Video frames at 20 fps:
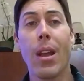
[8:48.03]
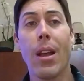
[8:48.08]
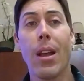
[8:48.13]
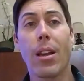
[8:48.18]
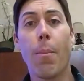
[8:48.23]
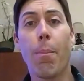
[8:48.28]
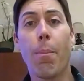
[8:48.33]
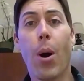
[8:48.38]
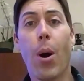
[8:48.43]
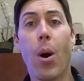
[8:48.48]

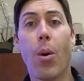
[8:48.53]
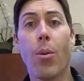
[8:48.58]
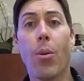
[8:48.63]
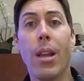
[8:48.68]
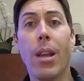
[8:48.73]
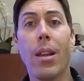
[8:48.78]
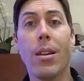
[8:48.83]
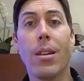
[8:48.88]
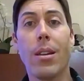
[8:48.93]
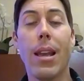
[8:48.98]

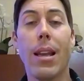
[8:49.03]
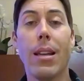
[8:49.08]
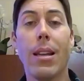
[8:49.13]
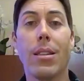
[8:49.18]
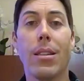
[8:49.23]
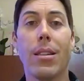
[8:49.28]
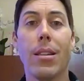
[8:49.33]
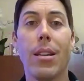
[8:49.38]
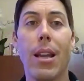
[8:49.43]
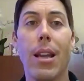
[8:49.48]
component,
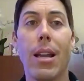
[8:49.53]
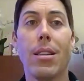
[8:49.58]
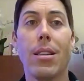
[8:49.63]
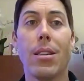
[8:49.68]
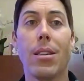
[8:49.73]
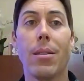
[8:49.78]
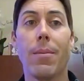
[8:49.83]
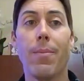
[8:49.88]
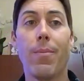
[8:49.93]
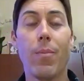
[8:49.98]
it's
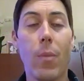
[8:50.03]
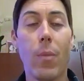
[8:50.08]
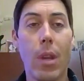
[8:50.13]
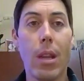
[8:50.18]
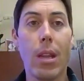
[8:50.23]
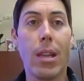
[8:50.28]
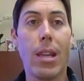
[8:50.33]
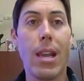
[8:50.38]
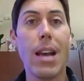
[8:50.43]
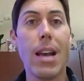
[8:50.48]

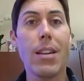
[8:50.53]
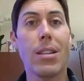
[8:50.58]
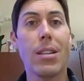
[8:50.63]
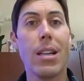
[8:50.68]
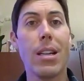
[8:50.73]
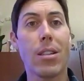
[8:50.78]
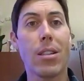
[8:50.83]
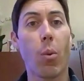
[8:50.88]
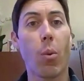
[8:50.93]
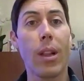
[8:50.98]

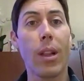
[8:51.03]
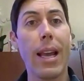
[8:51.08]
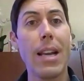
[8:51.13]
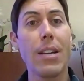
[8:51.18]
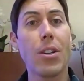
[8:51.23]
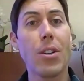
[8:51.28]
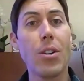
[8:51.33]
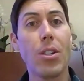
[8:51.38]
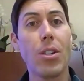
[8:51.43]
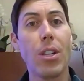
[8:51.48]
the
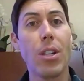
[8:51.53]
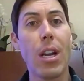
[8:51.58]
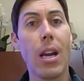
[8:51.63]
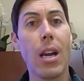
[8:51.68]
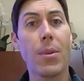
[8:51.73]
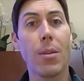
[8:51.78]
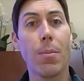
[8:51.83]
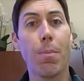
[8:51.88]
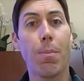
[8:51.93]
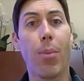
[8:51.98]

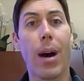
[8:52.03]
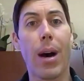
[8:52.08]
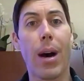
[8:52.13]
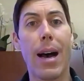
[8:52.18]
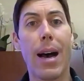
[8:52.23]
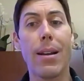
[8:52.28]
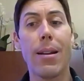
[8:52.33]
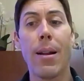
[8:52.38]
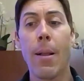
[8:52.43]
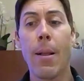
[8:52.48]
relationships,
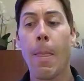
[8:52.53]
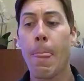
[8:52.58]
but